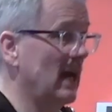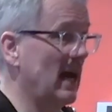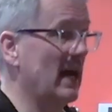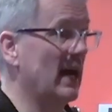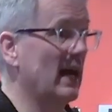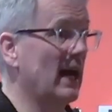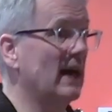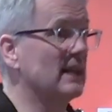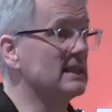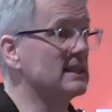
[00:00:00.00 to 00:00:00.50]

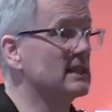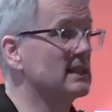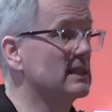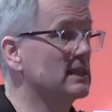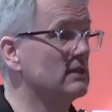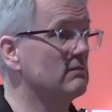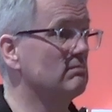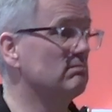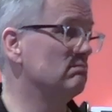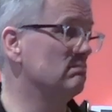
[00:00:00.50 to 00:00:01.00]

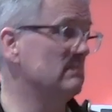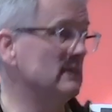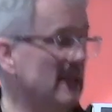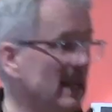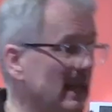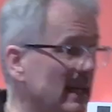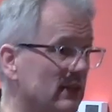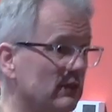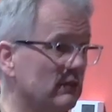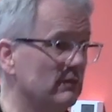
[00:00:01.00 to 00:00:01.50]
as
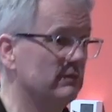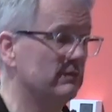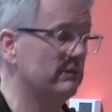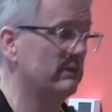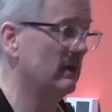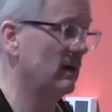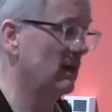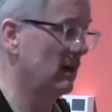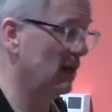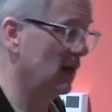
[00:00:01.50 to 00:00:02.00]

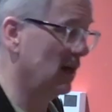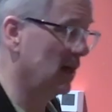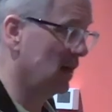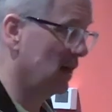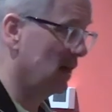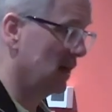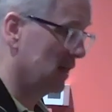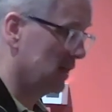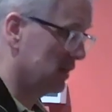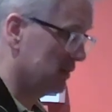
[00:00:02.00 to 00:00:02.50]
native
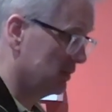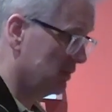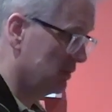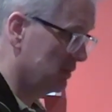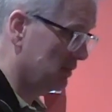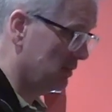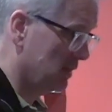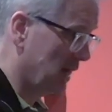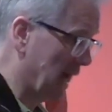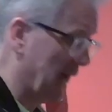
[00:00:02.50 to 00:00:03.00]

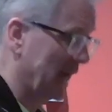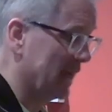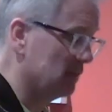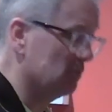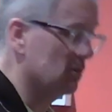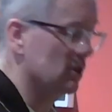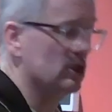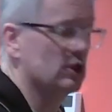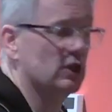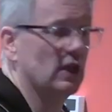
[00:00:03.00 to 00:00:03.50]

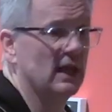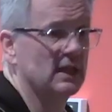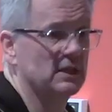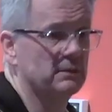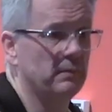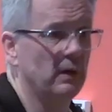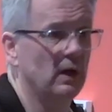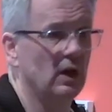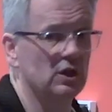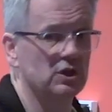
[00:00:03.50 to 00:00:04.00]
Irish
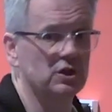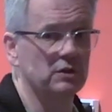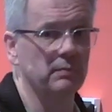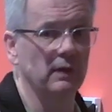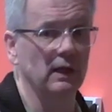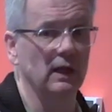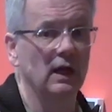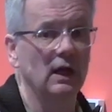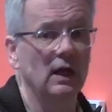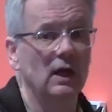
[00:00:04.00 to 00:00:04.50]
as
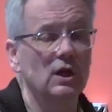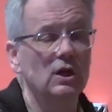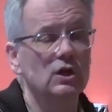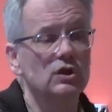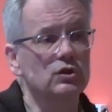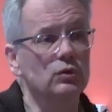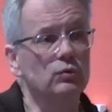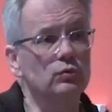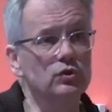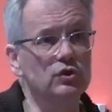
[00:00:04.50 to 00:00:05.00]
possible.
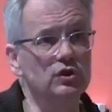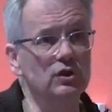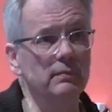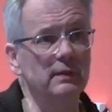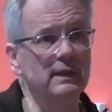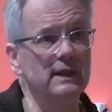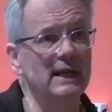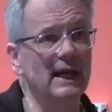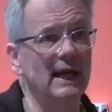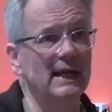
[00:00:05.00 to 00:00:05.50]
So some
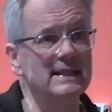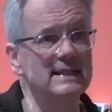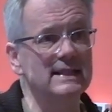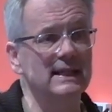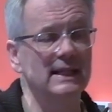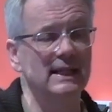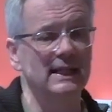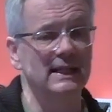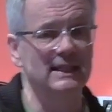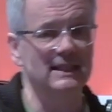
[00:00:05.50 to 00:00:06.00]
of the
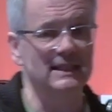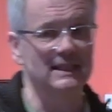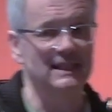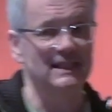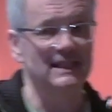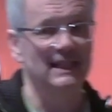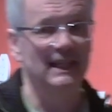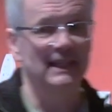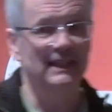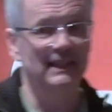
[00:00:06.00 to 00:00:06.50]

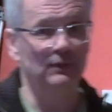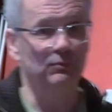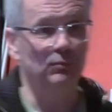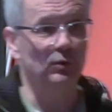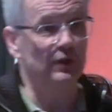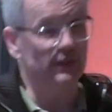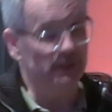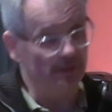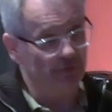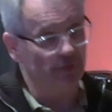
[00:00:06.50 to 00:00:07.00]
ideas that
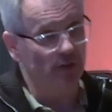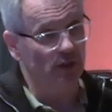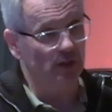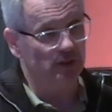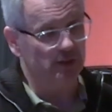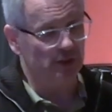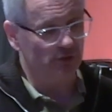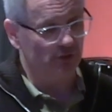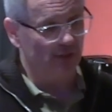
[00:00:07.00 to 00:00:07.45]
were difficult to